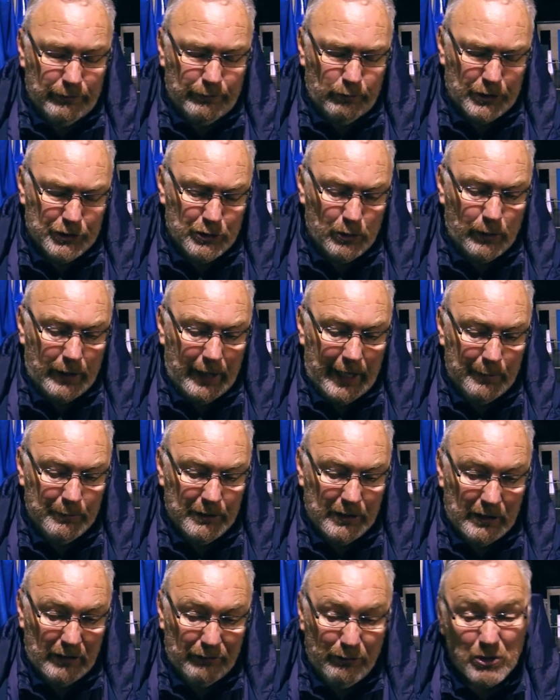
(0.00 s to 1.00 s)
whistle came,
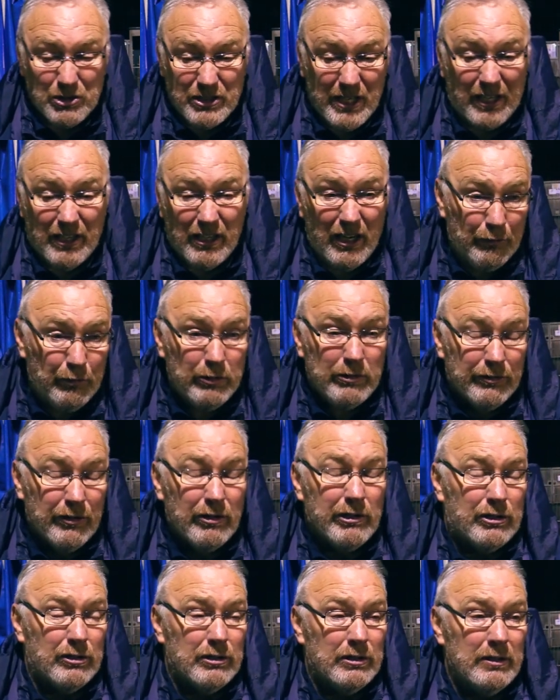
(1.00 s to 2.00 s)
and then I thought second half we were
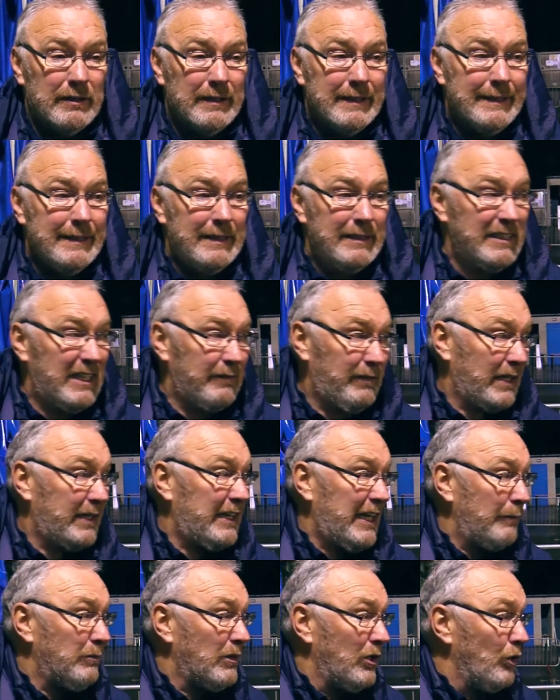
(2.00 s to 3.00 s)
very good. They've had a
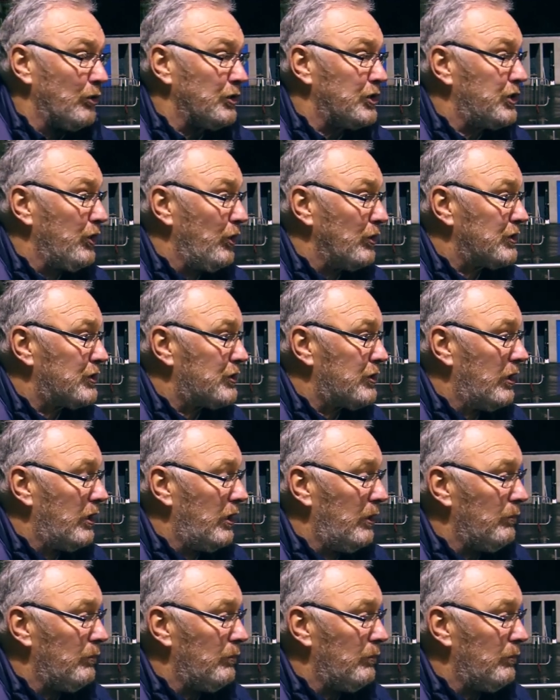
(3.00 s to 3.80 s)
couple of long shots.